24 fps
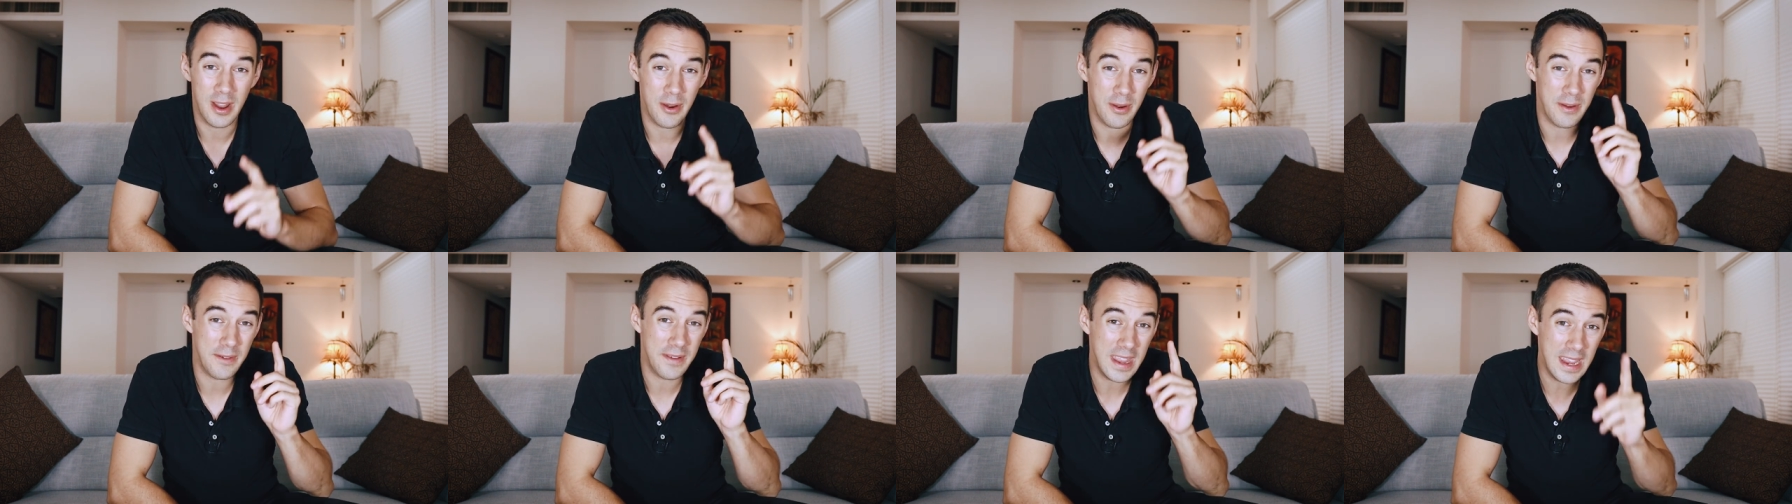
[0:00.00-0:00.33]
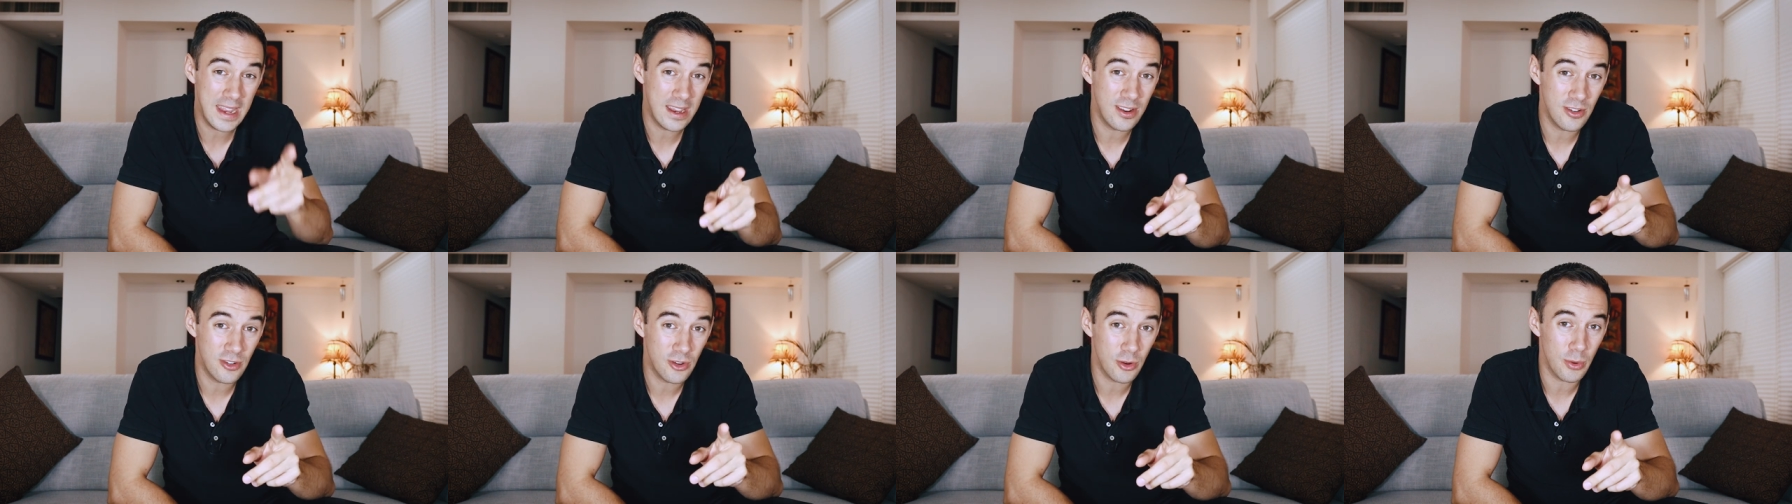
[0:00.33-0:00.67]
Now, if
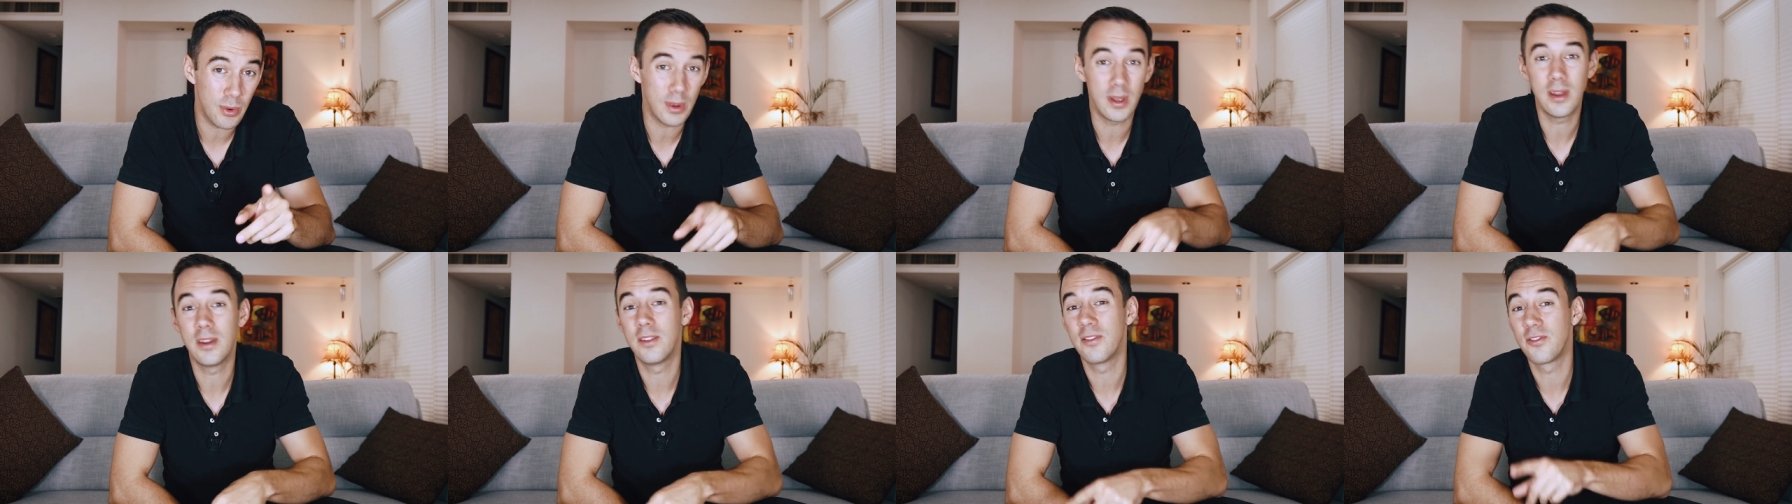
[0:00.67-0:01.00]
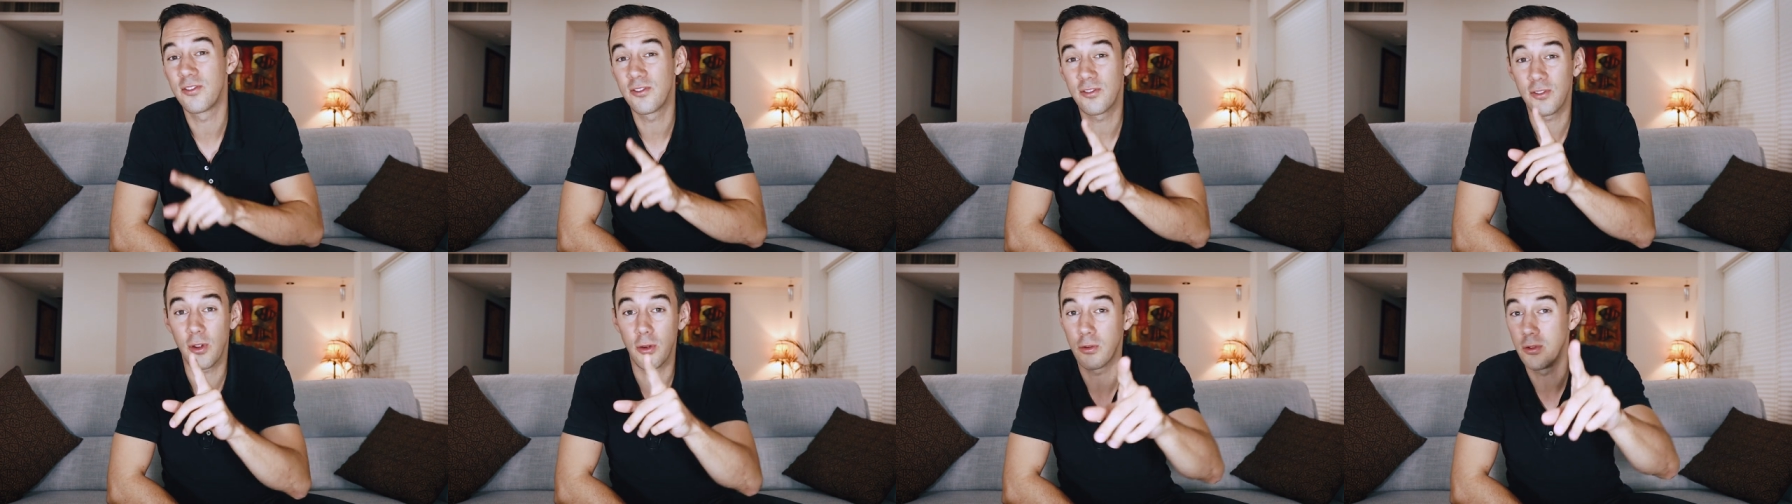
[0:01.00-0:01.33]
he can do it,
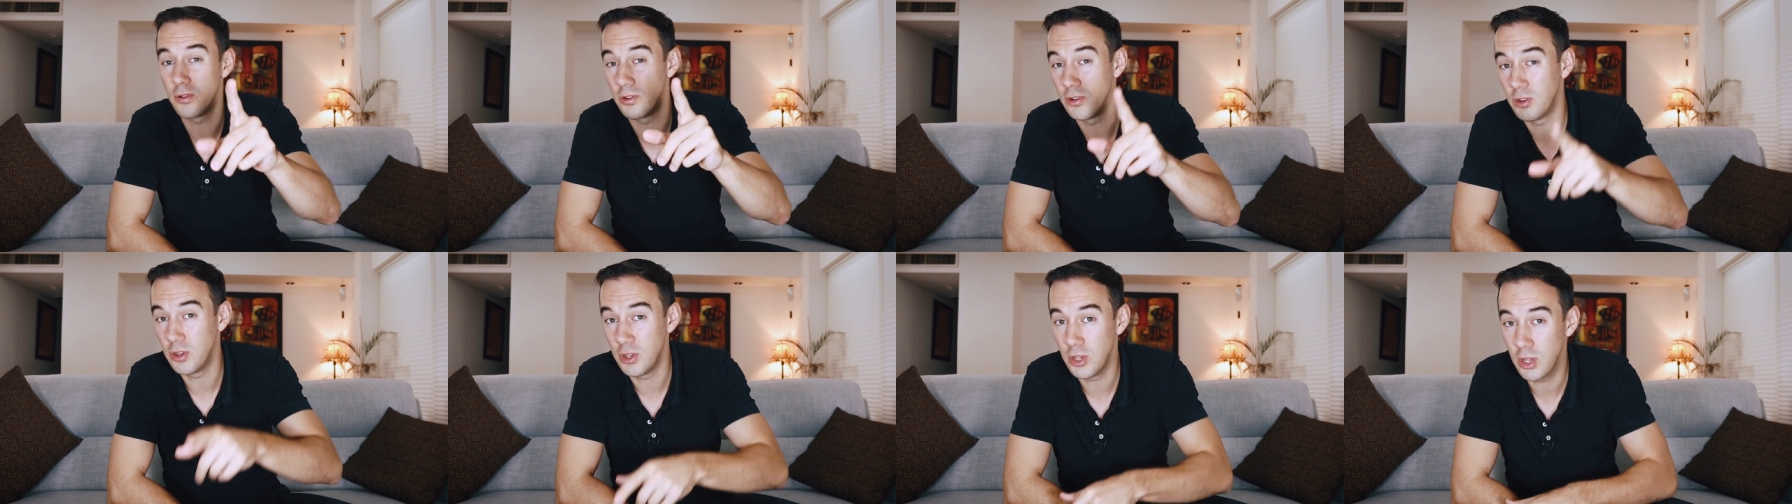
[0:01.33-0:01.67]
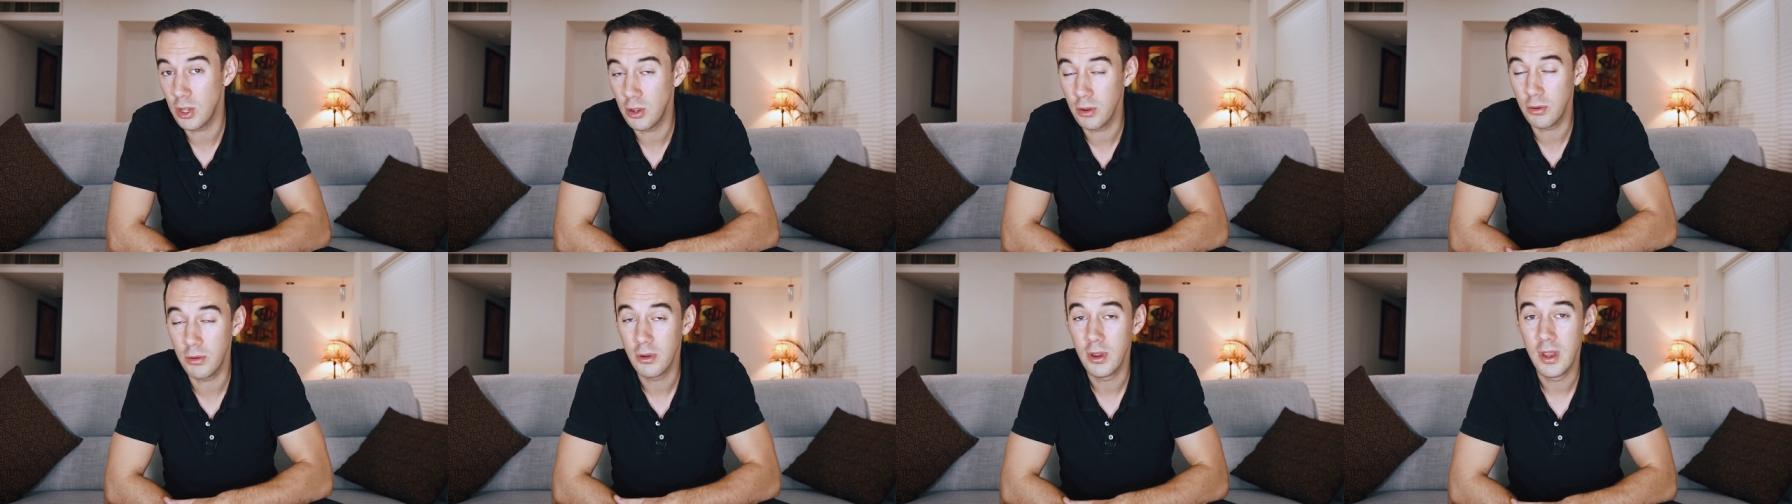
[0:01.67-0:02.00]
so can
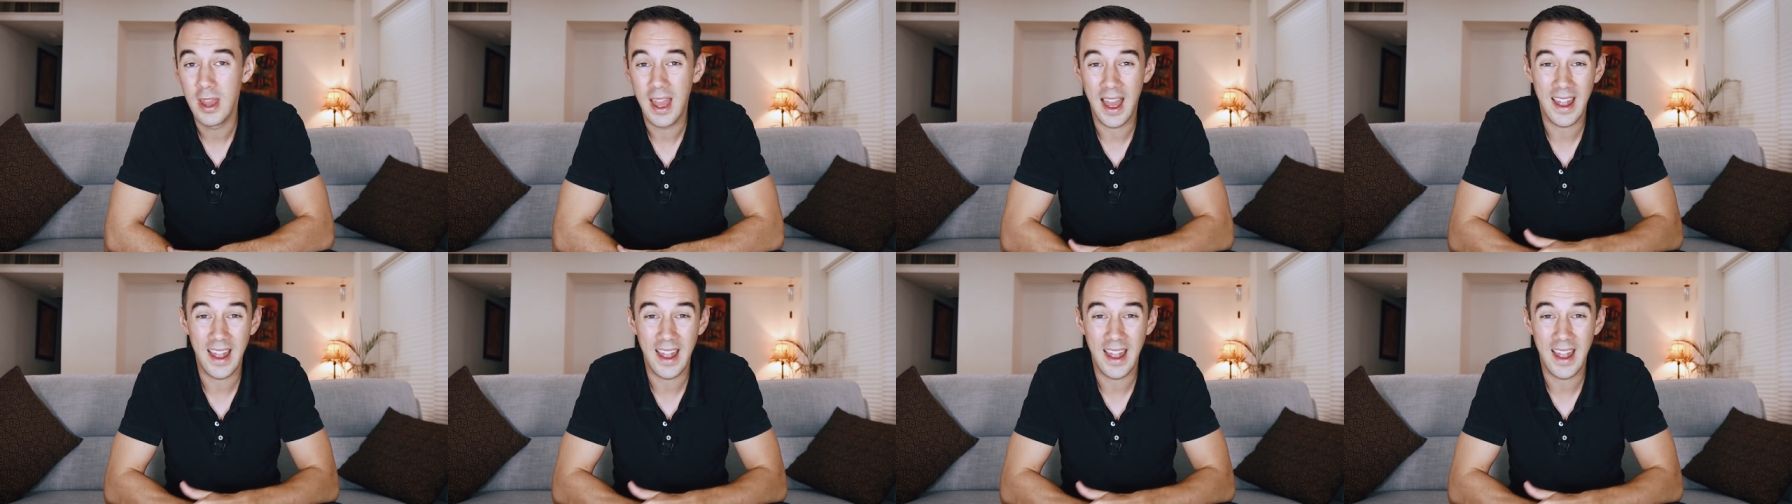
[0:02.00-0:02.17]
you.